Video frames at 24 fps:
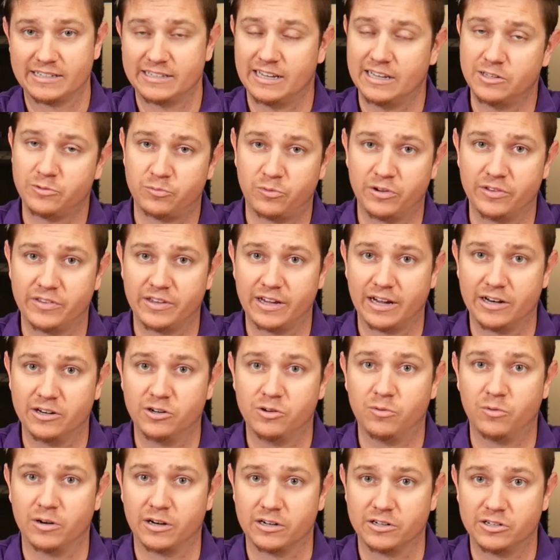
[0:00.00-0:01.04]
And that's one thing I
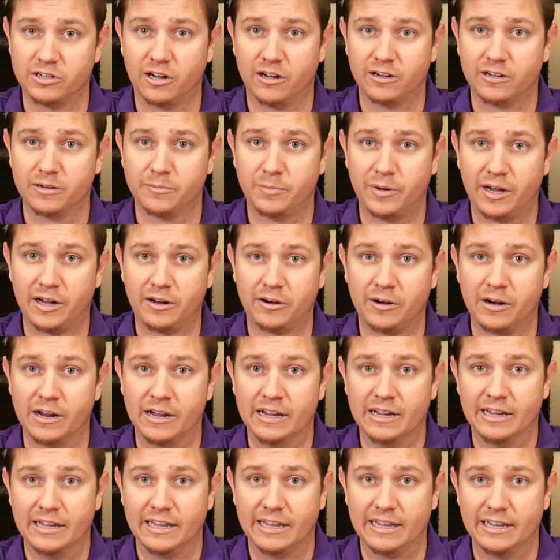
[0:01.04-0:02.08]
do want to talk about,
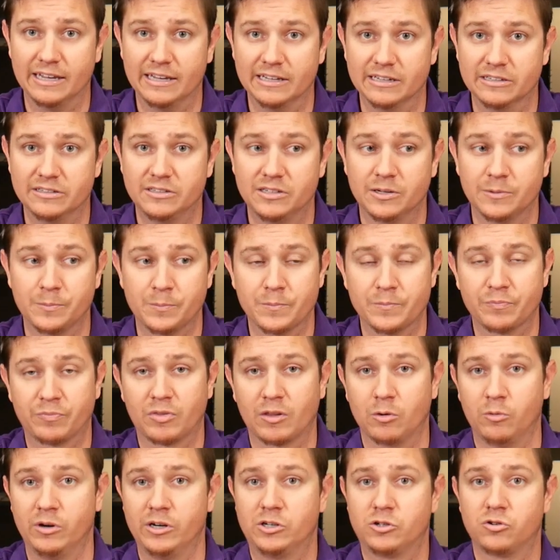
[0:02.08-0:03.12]
is
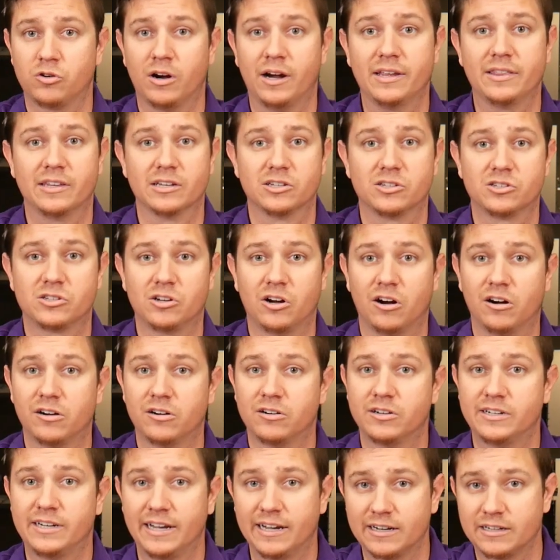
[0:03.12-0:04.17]
we tried the starter
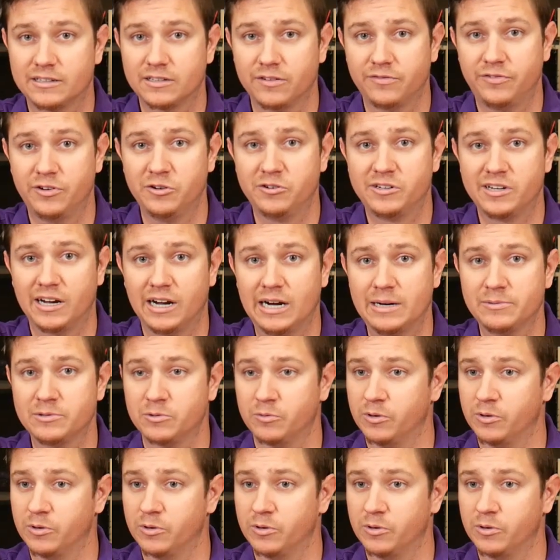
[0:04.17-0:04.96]
decks a few times.